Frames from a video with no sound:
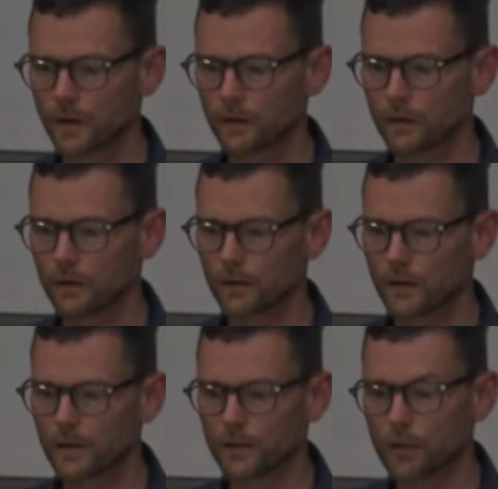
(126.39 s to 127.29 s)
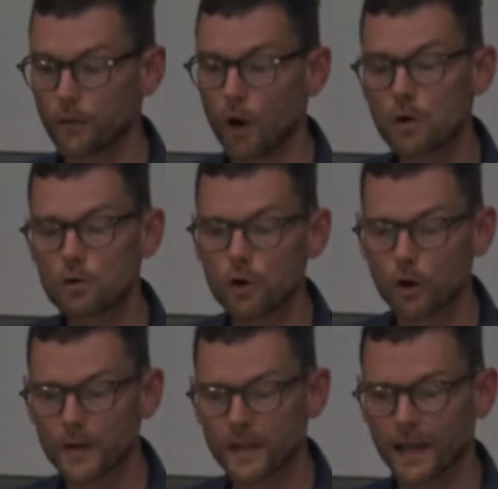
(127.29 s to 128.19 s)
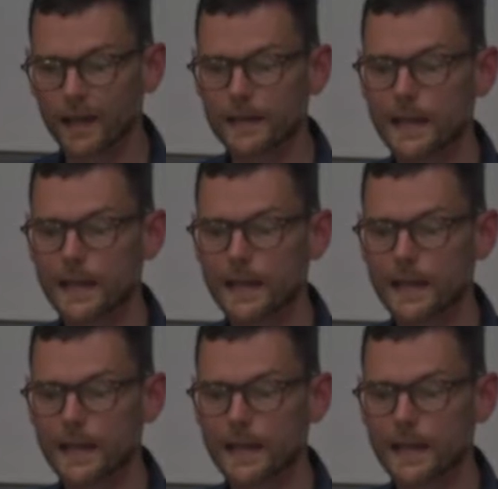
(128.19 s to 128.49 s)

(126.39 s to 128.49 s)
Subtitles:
that the thoroughgoing and